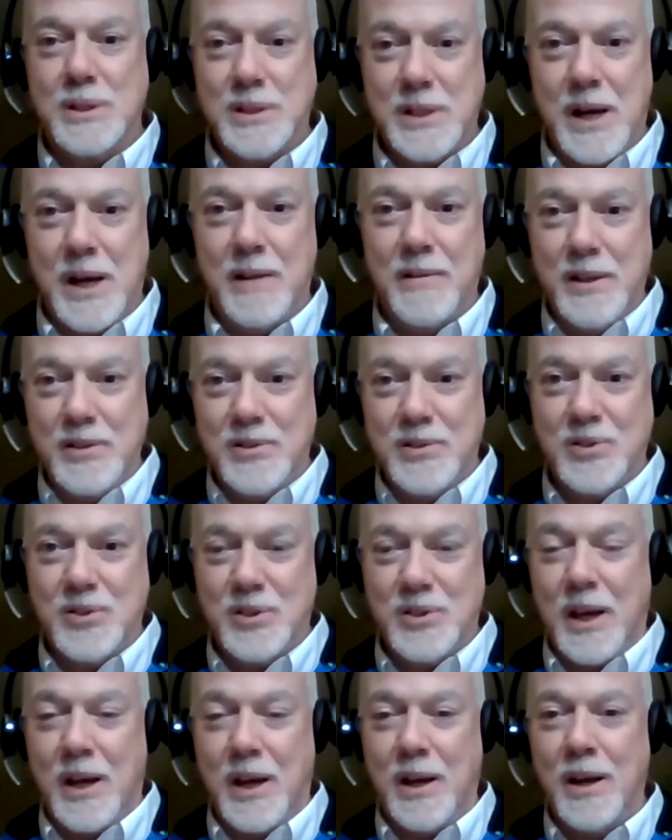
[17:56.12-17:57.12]
said. This is
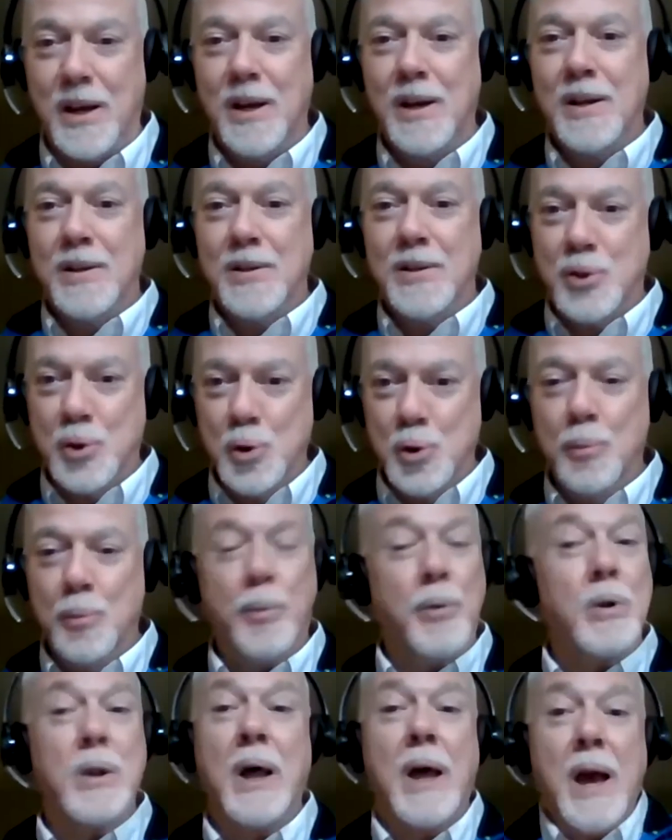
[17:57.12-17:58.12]
a
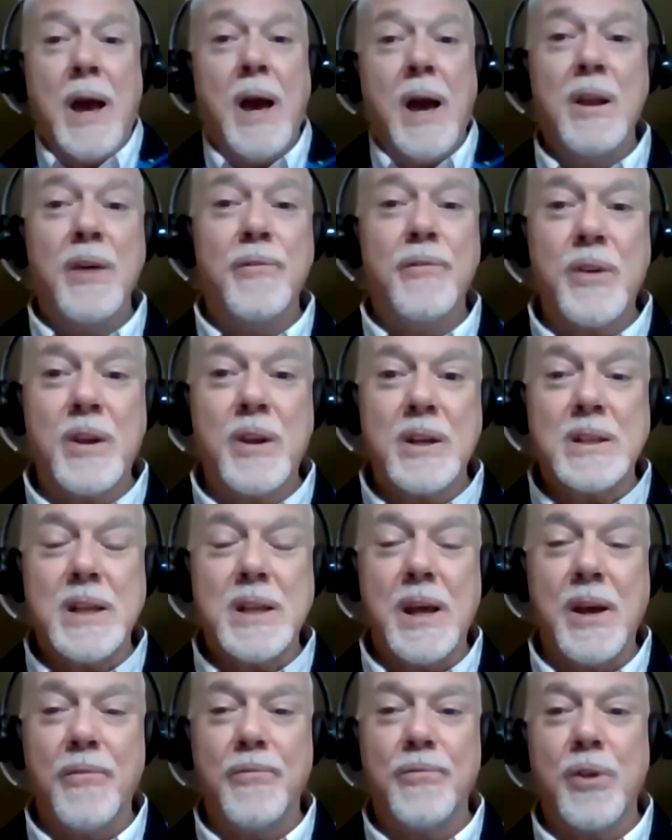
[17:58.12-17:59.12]
doable. And
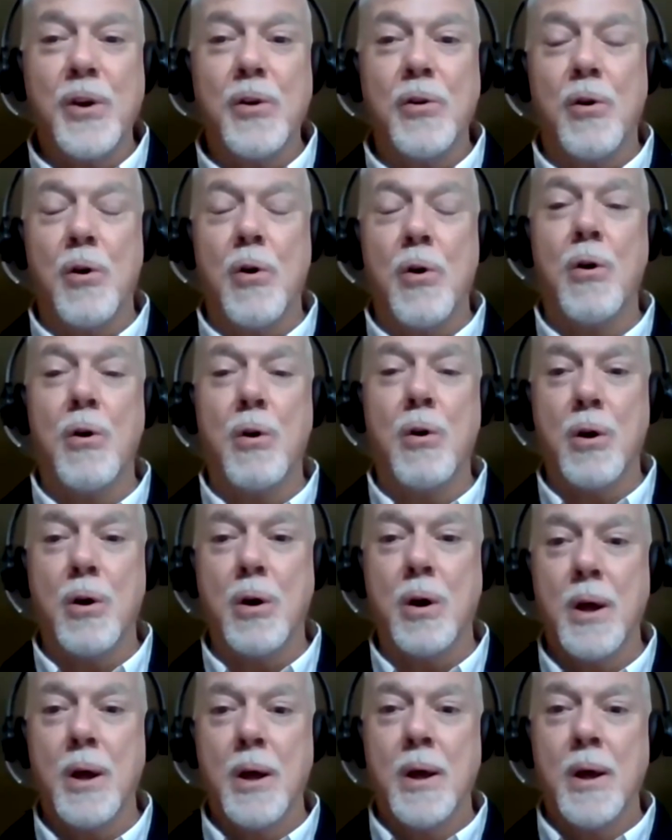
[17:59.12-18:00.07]
if there are,